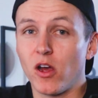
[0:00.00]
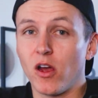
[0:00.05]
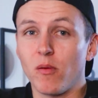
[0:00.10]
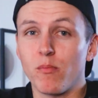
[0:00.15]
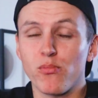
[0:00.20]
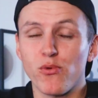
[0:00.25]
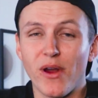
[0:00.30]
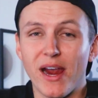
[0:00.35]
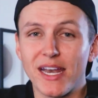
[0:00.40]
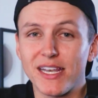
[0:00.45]
uh,
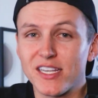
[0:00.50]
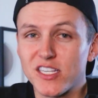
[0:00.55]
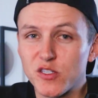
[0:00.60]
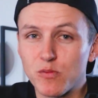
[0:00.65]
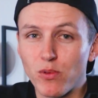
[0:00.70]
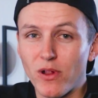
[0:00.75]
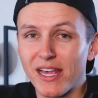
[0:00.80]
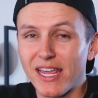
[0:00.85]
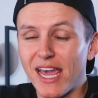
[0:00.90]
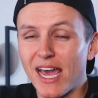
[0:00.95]
brand
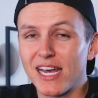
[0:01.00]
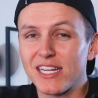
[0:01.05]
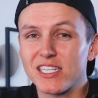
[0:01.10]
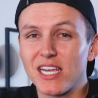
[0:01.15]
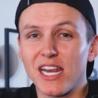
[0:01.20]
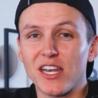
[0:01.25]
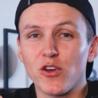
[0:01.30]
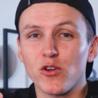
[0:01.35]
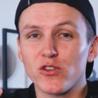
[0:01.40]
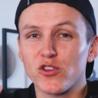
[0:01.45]
display ads,
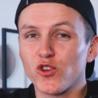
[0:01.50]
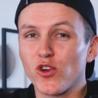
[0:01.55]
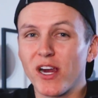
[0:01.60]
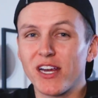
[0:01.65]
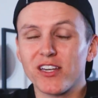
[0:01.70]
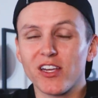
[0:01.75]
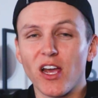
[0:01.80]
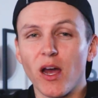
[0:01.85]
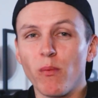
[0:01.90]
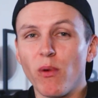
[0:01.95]
and you're
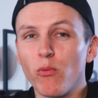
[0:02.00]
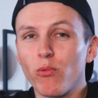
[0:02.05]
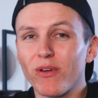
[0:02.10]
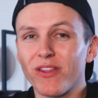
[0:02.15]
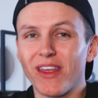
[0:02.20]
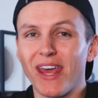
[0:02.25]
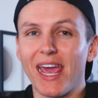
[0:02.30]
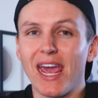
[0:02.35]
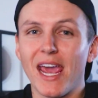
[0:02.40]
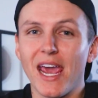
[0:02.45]
trying to come up
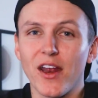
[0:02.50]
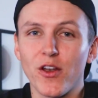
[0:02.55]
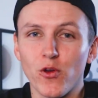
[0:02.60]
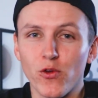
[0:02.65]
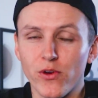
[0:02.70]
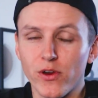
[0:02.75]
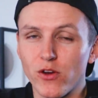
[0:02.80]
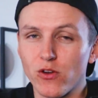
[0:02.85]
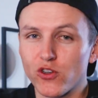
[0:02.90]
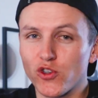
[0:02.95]
with a
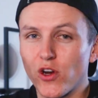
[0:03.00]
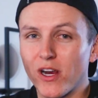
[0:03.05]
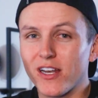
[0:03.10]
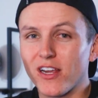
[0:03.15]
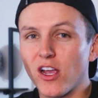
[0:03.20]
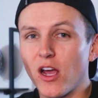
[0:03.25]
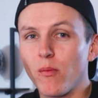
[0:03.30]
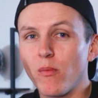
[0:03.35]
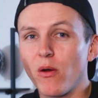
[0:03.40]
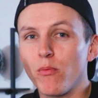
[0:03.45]
header, or you're trying
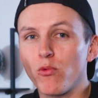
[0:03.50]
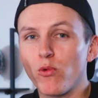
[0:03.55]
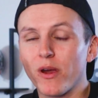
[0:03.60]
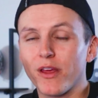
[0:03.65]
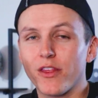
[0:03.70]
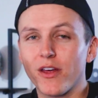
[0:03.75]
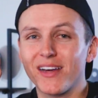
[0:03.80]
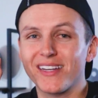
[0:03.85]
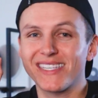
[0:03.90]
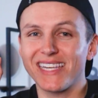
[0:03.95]
to come up
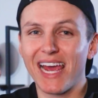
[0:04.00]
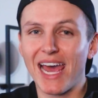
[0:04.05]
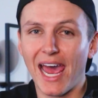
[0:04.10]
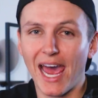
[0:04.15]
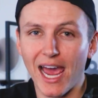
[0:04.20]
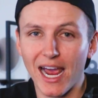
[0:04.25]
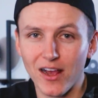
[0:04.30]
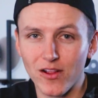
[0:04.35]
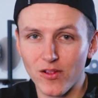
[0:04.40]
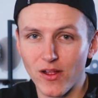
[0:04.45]
with a
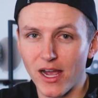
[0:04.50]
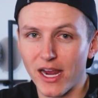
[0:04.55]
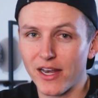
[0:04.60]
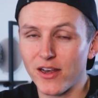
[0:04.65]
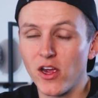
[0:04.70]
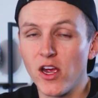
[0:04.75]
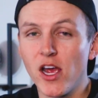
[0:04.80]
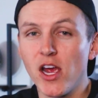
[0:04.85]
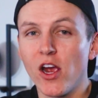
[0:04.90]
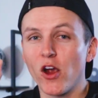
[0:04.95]
tagline,